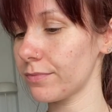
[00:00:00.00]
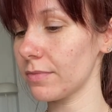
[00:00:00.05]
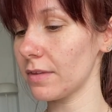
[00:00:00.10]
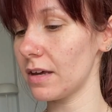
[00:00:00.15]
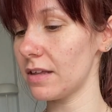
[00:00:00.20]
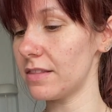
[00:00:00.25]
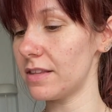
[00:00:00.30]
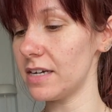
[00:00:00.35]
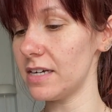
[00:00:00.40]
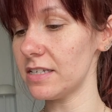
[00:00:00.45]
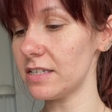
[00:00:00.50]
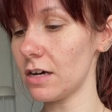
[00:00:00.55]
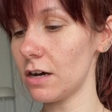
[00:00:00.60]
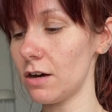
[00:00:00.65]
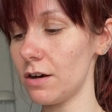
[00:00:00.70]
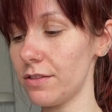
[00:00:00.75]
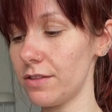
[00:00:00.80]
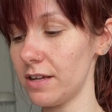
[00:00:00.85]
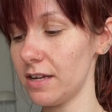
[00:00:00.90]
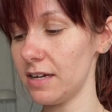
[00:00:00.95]
These
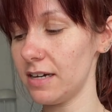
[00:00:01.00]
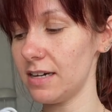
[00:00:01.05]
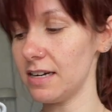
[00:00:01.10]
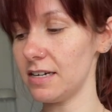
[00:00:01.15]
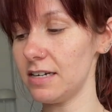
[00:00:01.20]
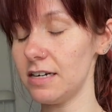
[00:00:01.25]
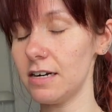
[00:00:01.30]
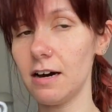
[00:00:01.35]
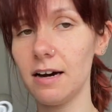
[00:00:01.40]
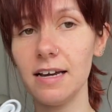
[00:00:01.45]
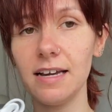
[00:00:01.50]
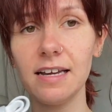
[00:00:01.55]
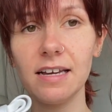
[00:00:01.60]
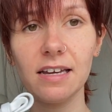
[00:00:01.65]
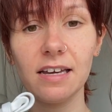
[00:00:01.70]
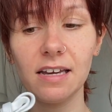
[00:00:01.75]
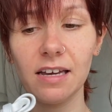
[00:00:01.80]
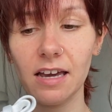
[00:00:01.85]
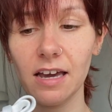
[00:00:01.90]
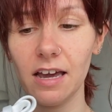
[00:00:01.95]
are the
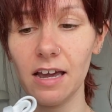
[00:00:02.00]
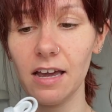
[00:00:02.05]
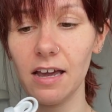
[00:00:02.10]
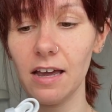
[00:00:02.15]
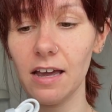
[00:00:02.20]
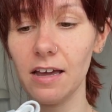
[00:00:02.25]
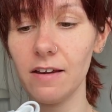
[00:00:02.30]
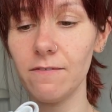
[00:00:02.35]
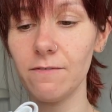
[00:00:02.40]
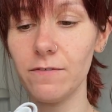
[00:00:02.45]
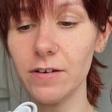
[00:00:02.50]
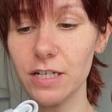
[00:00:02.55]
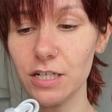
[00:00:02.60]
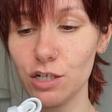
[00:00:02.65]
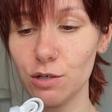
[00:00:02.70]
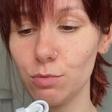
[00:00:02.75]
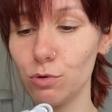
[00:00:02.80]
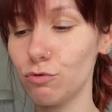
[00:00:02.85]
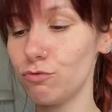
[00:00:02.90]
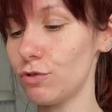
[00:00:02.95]
Nike
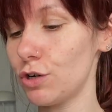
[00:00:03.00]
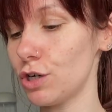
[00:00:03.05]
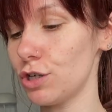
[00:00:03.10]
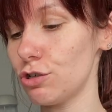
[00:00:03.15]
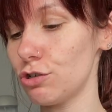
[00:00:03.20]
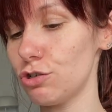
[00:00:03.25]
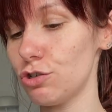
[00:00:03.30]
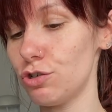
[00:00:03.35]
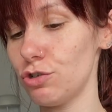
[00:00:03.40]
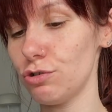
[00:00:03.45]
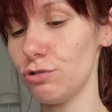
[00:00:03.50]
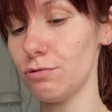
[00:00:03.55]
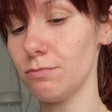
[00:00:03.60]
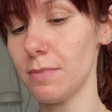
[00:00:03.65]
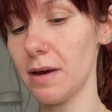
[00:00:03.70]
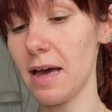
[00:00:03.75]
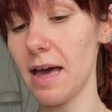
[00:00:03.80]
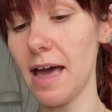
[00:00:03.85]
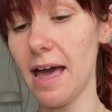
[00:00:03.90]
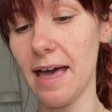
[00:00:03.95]
Invincible Run
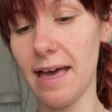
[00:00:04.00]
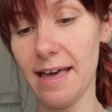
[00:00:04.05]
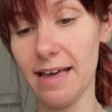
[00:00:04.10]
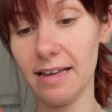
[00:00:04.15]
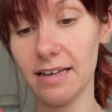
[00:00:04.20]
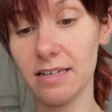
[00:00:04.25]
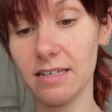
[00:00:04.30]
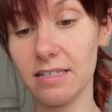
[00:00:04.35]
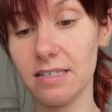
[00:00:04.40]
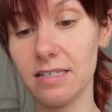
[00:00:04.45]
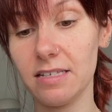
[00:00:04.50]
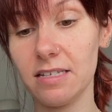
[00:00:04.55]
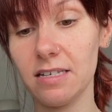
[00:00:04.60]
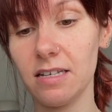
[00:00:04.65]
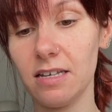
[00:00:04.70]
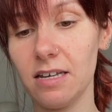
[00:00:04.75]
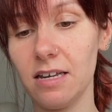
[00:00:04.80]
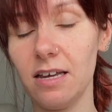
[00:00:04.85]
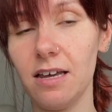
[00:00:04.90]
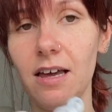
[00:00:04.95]
Zoom X
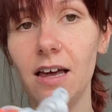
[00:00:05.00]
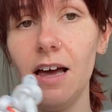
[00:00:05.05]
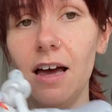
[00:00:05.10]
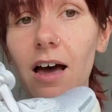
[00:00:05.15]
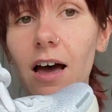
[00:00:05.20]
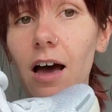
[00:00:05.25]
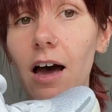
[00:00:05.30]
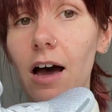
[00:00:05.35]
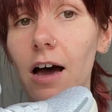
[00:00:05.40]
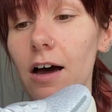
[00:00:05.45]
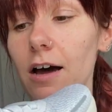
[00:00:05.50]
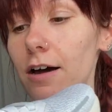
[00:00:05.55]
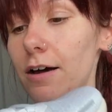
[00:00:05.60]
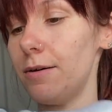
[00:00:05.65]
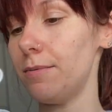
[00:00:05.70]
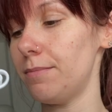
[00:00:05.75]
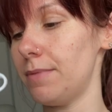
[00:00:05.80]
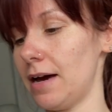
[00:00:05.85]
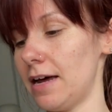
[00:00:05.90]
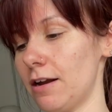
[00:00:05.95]

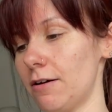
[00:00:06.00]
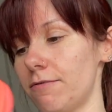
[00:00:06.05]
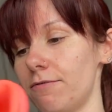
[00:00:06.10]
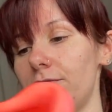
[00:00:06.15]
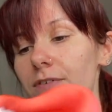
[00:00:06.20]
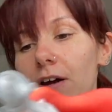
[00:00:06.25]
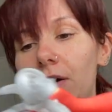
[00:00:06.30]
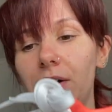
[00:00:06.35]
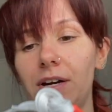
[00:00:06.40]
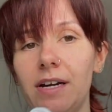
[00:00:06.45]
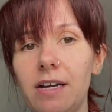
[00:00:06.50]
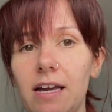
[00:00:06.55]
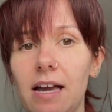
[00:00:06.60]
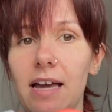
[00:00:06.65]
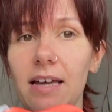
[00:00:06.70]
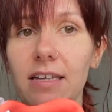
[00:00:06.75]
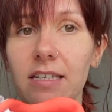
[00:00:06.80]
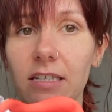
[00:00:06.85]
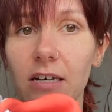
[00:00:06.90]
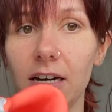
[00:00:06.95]
and I'm very
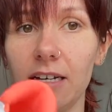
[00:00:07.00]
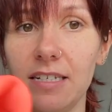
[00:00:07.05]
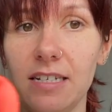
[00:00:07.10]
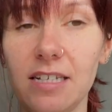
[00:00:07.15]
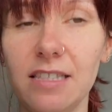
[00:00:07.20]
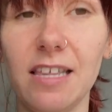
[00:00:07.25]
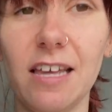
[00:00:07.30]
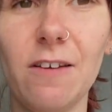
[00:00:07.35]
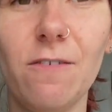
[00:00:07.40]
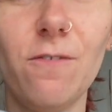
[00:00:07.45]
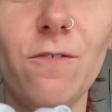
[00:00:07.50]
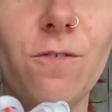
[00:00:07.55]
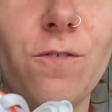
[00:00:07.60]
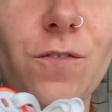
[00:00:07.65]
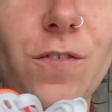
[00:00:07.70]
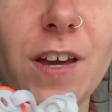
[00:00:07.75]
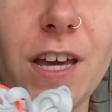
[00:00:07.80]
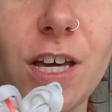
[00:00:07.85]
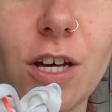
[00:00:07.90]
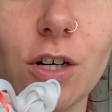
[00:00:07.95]
excited. They
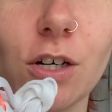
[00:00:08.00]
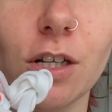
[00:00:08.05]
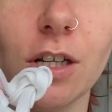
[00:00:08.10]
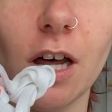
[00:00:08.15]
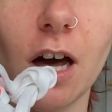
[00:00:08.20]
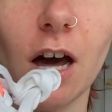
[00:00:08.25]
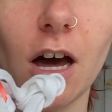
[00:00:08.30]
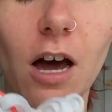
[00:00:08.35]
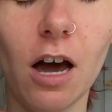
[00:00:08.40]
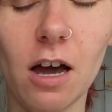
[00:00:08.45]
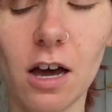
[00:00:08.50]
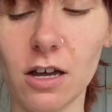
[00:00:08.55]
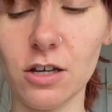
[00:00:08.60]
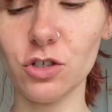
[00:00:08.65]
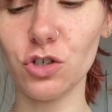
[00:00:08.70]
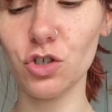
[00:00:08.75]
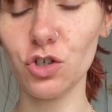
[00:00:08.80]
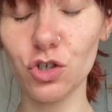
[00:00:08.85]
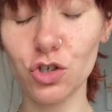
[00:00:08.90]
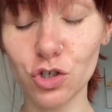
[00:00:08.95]
feel
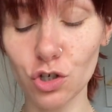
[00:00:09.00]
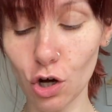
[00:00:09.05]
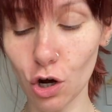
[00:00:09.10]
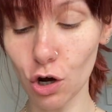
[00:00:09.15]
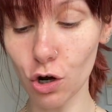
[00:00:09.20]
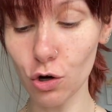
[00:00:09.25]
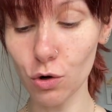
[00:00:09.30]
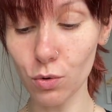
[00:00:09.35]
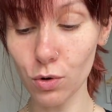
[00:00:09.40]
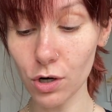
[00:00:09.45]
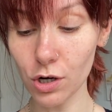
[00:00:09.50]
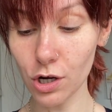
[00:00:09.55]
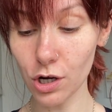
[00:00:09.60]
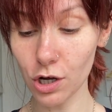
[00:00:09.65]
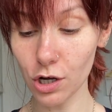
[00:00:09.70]
so